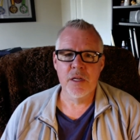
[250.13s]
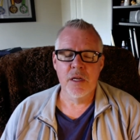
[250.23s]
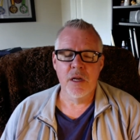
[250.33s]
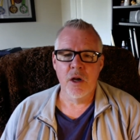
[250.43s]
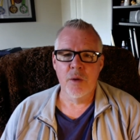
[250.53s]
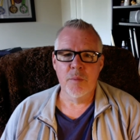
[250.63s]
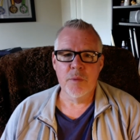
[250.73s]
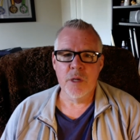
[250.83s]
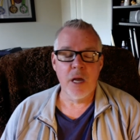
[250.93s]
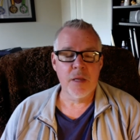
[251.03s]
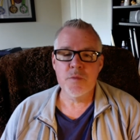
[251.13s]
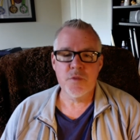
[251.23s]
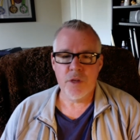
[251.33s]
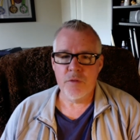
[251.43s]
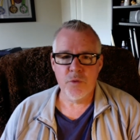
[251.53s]
um, God
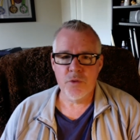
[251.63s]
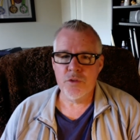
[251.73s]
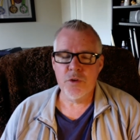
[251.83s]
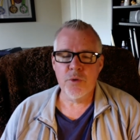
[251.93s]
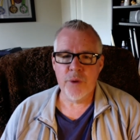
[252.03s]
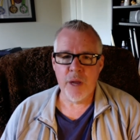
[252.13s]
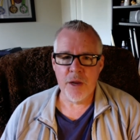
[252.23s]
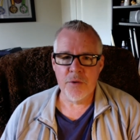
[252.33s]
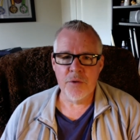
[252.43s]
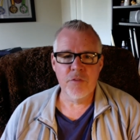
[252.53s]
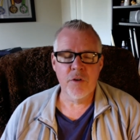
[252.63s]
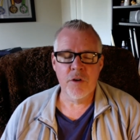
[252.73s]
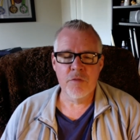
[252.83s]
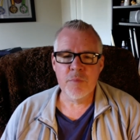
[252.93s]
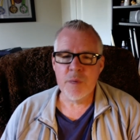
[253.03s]
Himself was the creator of,
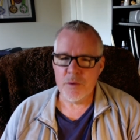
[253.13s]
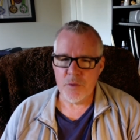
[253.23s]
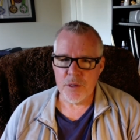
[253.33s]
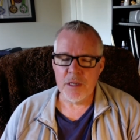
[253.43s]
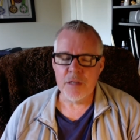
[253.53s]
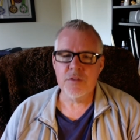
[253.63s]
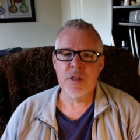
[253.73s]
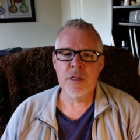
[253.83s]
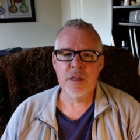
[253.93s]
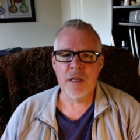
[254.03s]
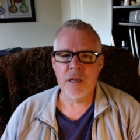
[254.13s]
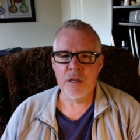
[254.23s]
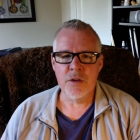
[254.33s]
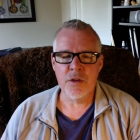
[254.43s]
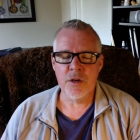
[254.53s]
of buildings and,
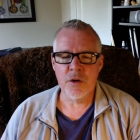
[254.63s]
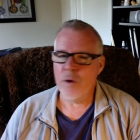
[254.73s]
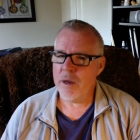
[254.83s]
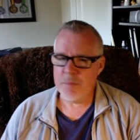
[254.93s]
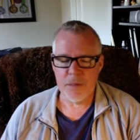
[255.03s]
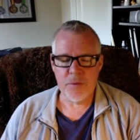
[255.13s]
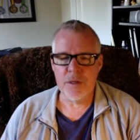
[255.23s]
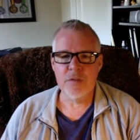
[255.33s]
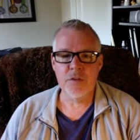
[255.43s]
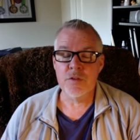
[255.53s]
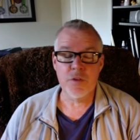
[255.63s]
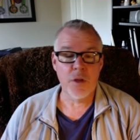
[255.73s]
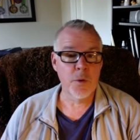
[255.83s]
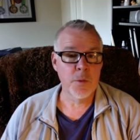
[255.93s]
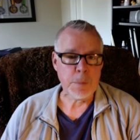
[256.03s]
and uh, great buildings. And
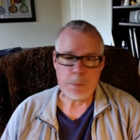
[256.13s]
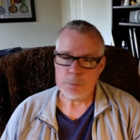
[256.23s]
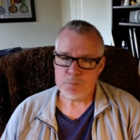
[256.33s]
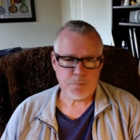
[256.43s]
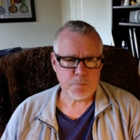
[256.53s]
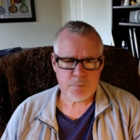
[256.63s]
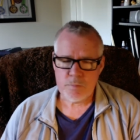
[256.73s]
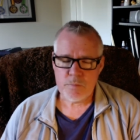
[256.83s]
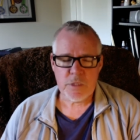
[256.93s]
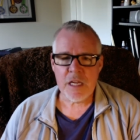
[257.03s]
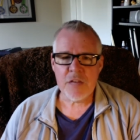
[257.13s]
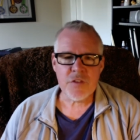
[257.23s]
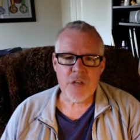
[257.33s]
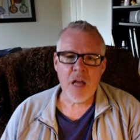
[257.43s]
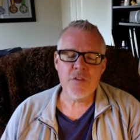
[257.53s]
so it's
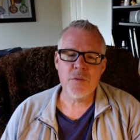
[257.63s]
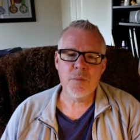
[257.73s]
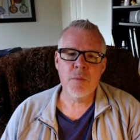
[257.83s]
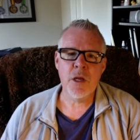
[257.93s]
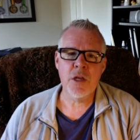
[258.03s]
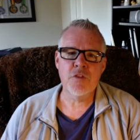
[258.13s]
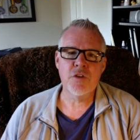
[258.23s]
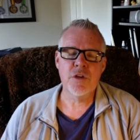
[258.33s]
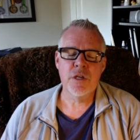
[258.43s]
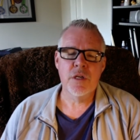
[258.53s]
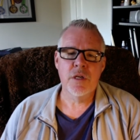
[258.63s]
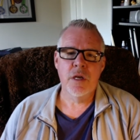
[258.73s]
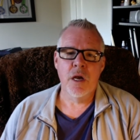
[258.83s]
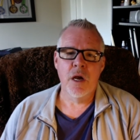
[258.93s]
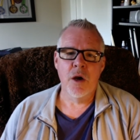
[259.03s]
not so much
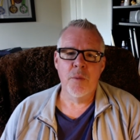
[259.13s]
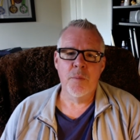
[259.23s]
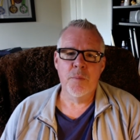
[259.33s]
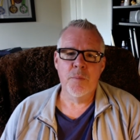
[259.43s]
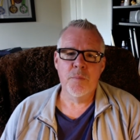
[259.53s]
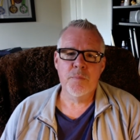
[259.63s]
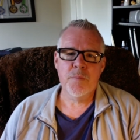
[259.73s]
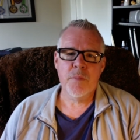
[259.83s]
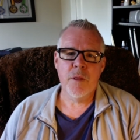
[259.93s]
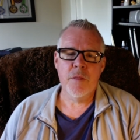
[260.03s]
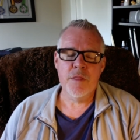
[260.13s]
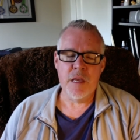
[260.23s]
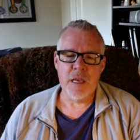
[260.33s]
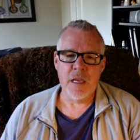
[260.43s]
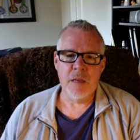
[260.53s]
um,
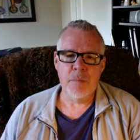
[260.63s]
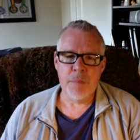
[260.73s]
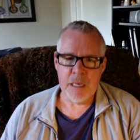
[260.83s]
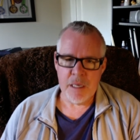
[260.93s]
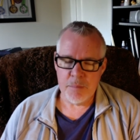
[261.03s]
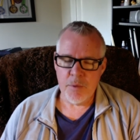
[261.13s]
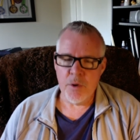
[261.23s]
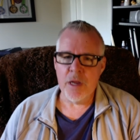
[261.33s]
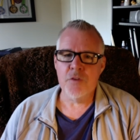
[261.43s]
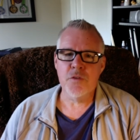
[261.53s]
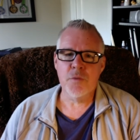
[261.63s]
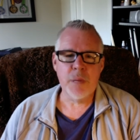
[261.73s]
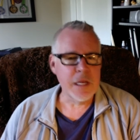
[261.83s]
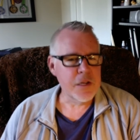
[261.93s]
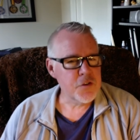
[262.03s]
the being impressed or
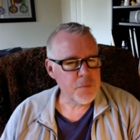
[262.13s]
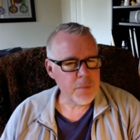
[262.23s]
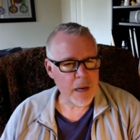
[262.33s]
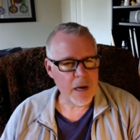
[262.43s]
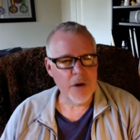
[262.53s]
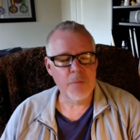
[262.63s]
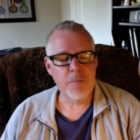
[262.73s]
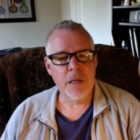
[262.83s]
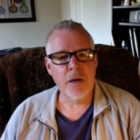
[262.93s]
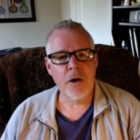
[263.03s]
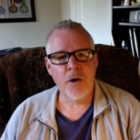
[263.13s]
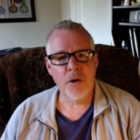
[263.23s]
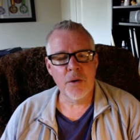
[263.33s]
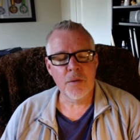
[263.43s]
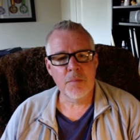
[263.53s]
being inspired and being
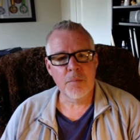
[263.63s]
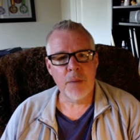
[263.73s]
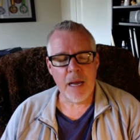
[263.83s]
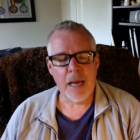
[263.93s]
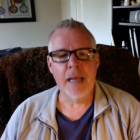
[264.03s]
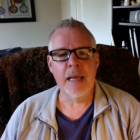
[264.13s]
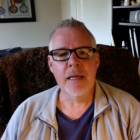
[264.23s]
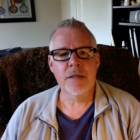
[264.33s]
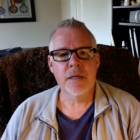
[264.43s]
awed by it.